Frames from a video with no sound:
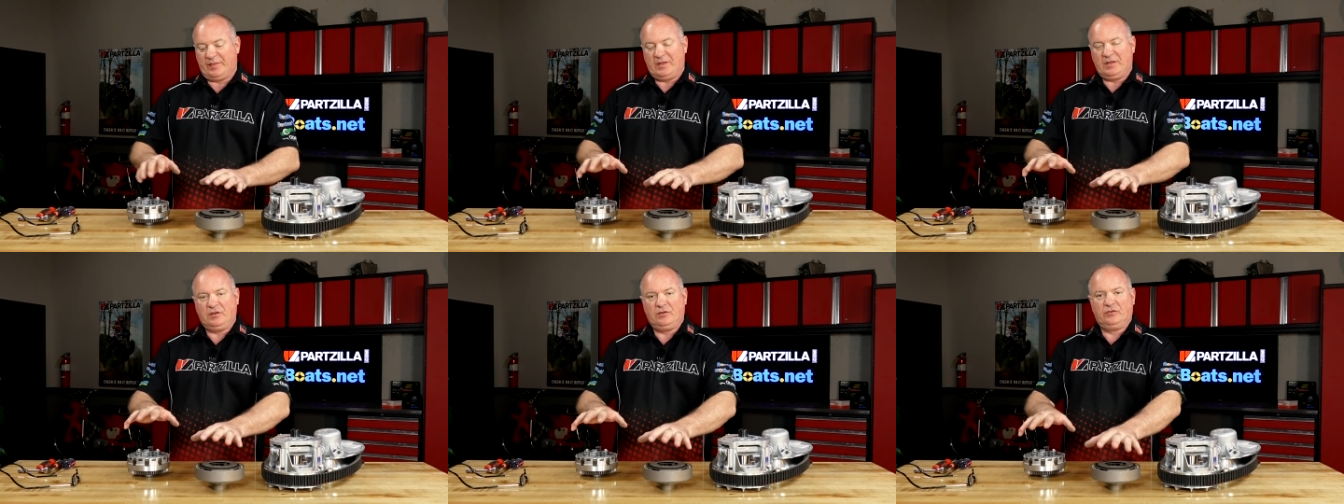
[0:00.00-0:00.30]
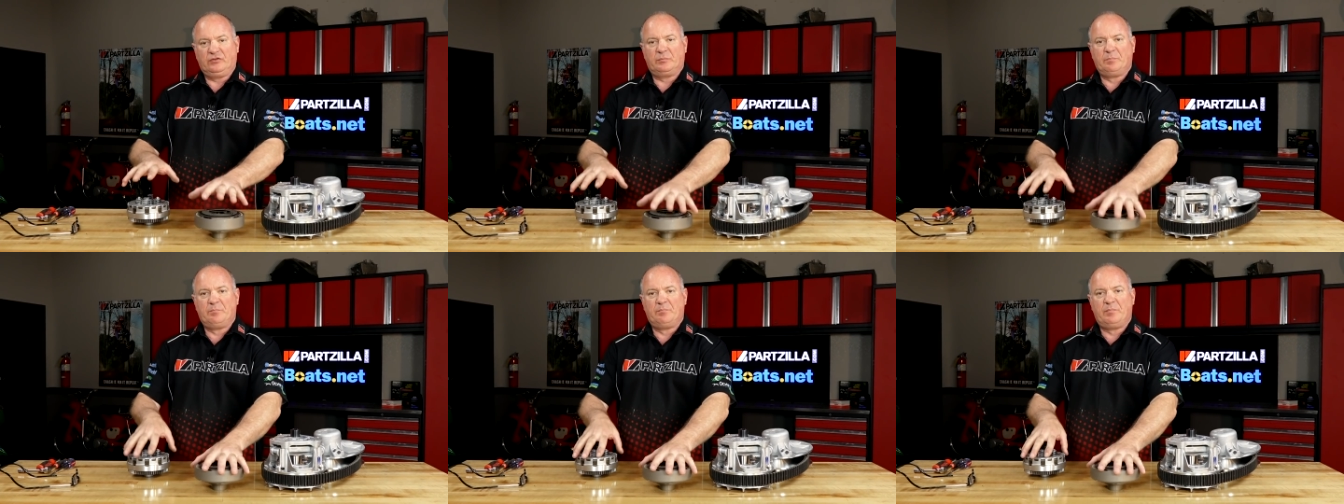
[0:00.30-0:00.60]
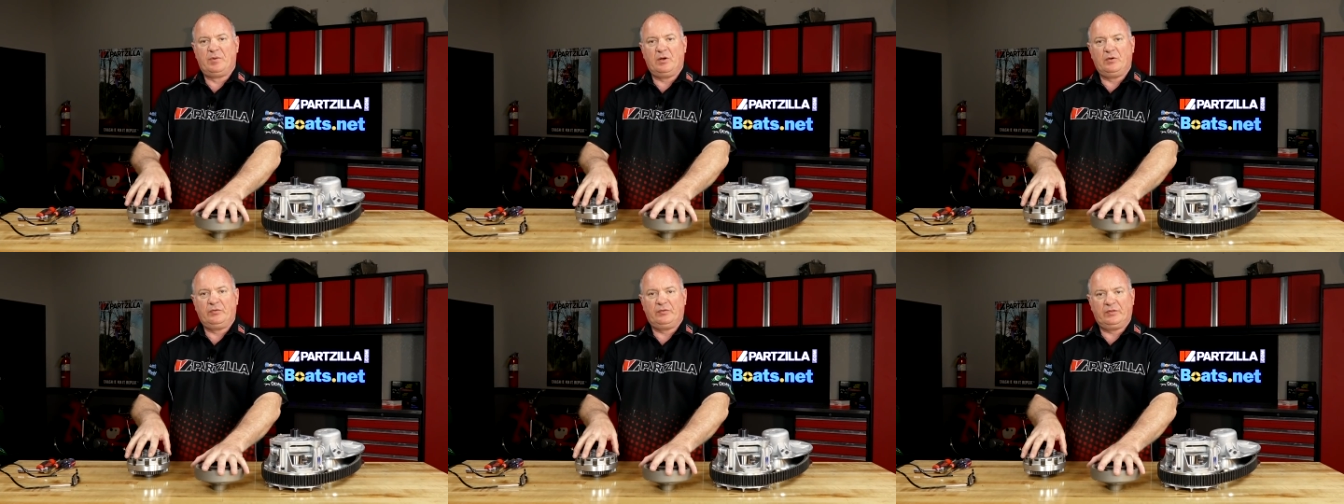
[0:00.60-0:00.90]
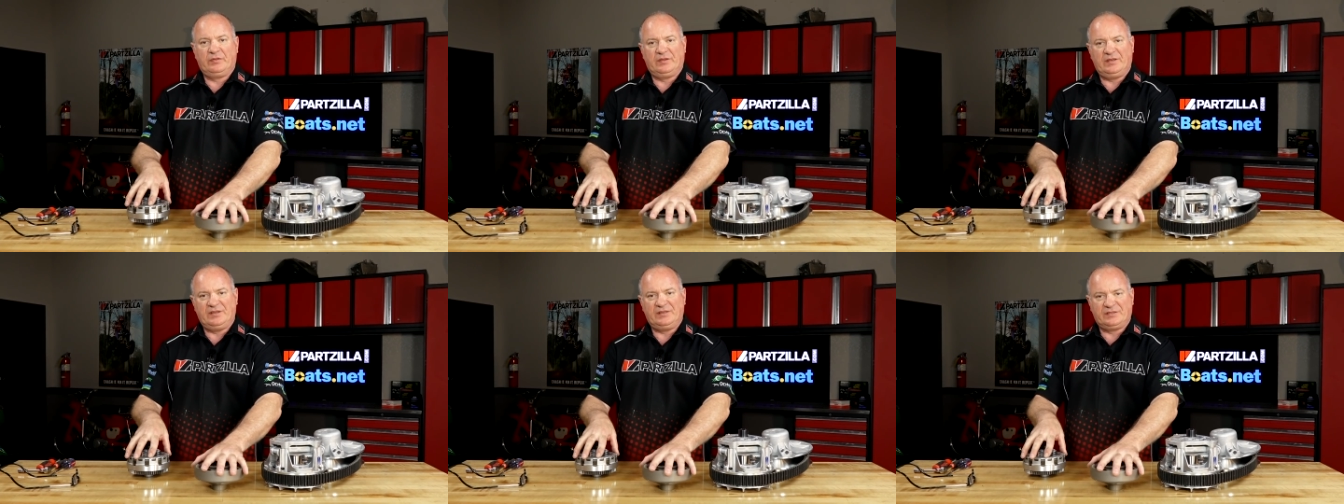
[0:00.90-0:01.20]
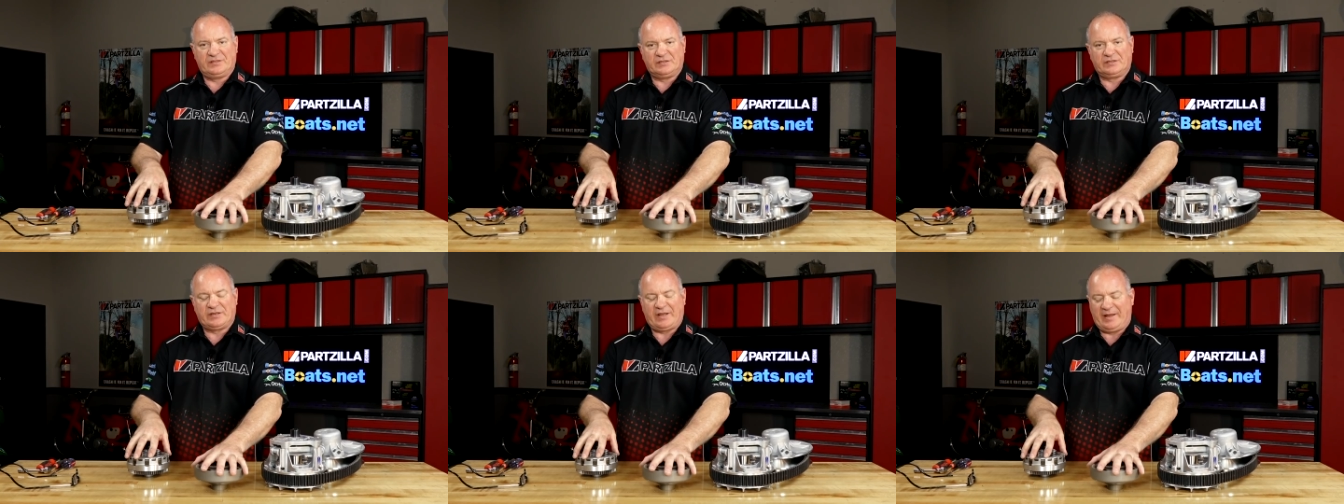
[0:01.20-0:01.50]
They use both of
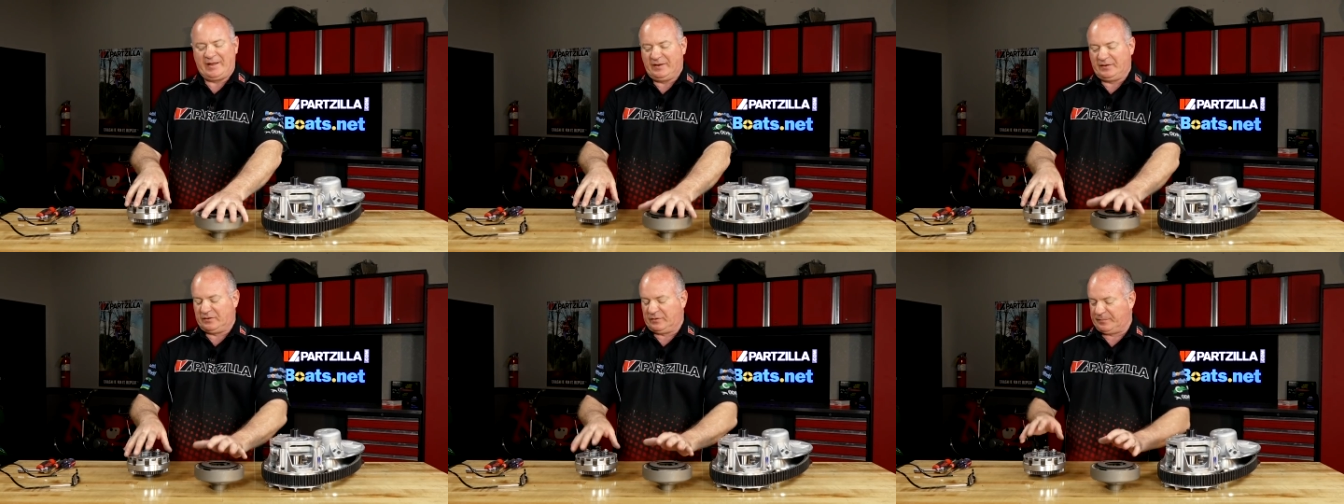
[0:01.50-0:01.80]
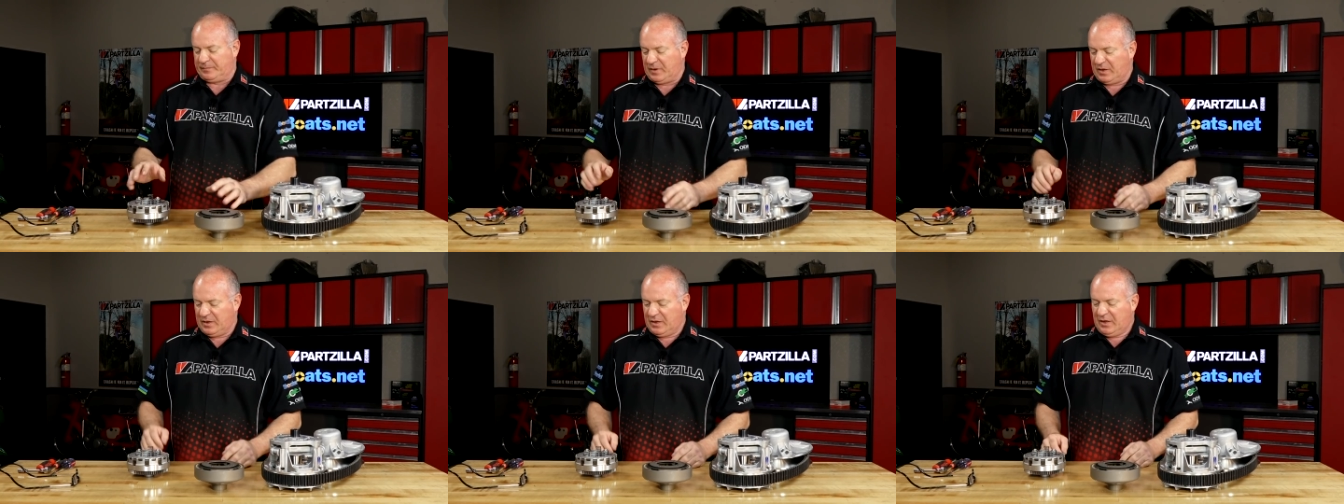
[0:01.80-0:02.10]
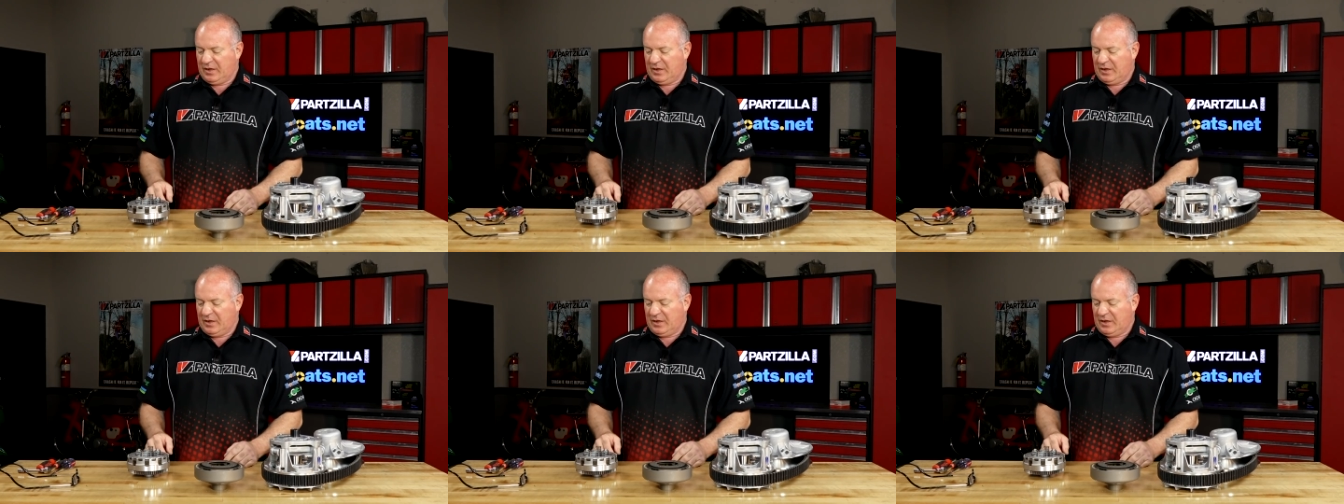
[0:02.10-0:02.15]
these in tandem.